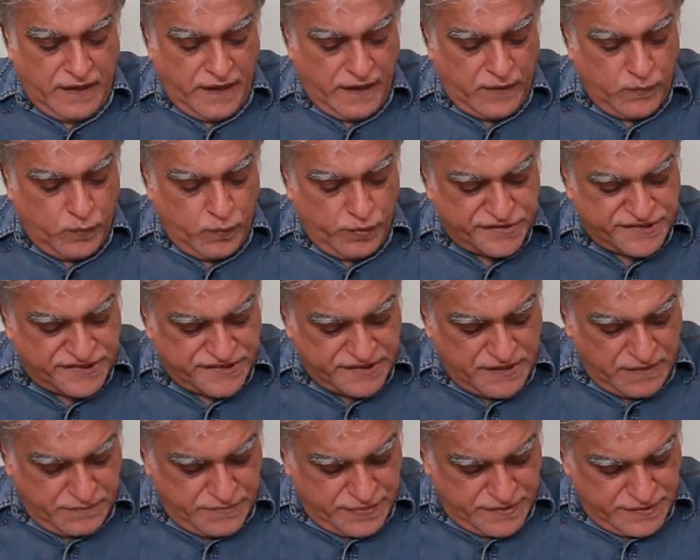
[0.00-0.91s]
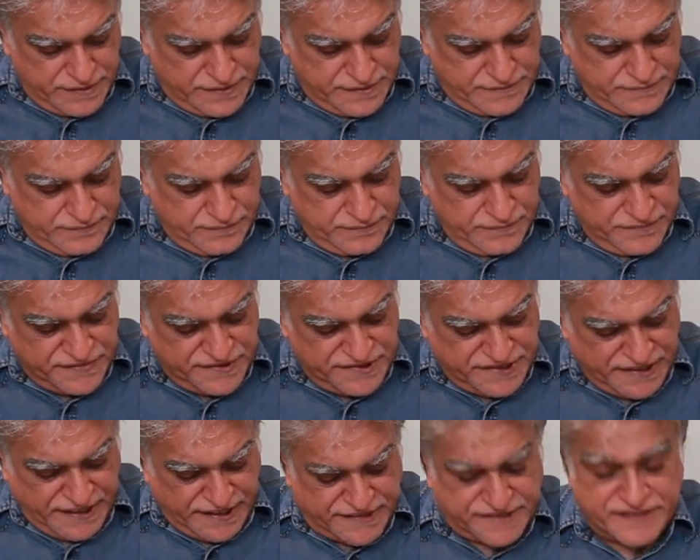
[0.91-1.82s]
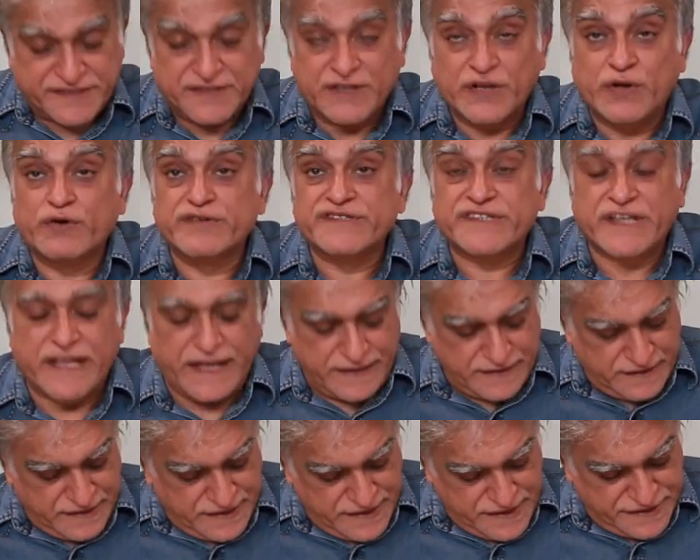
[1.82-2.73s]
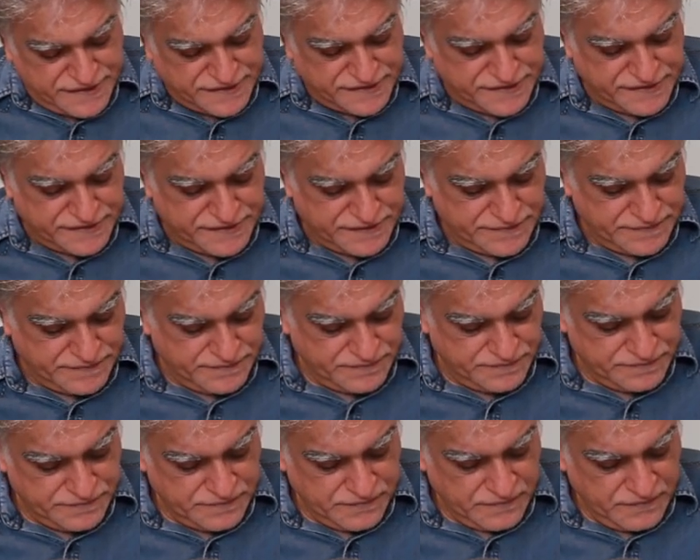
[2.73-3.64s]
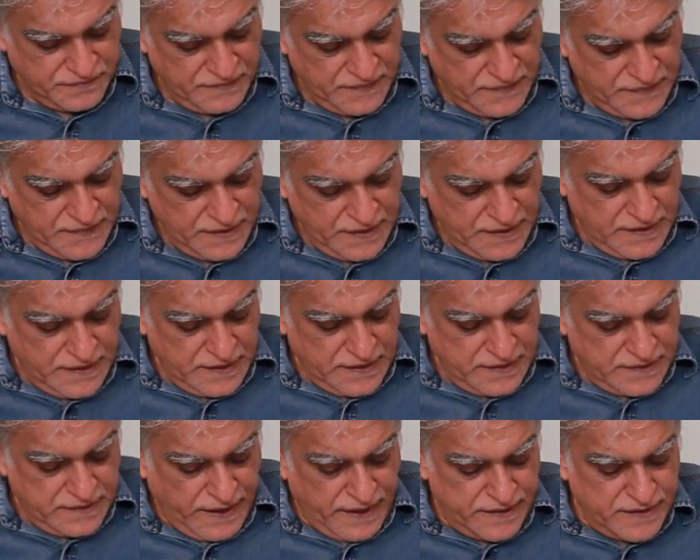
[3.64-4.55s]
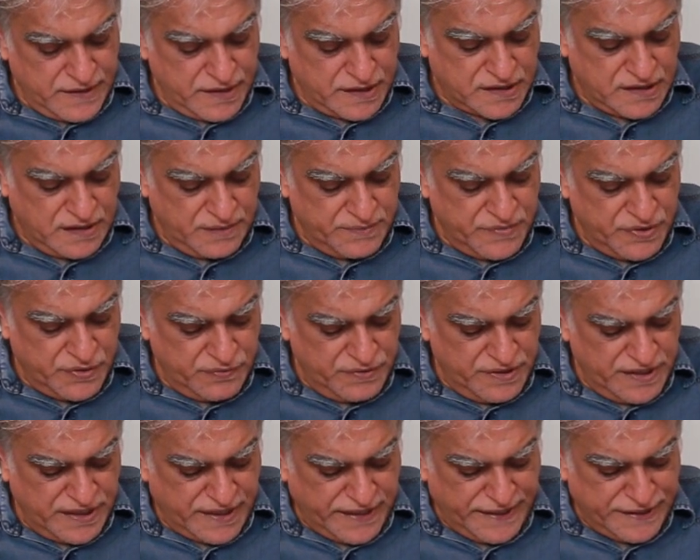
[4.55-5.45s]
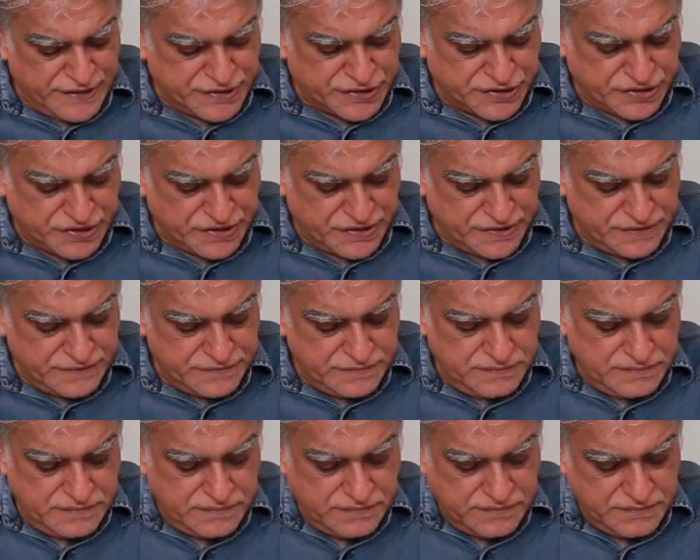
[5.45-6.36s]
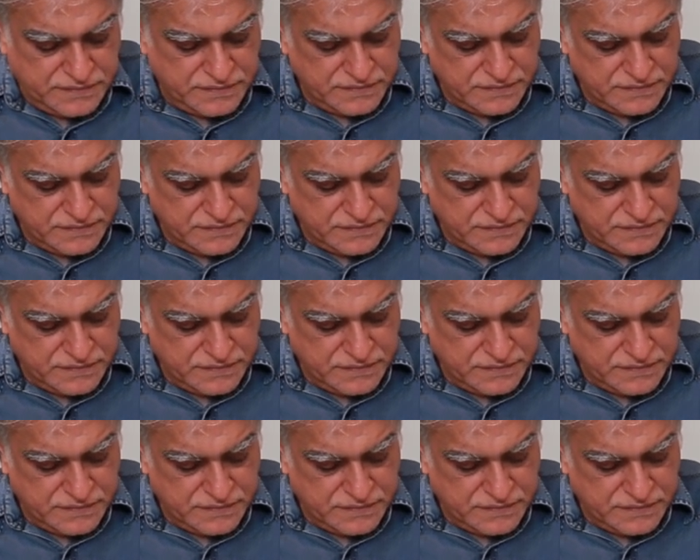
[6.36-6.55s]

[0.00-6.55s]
and verse number 6 goes like this that the communication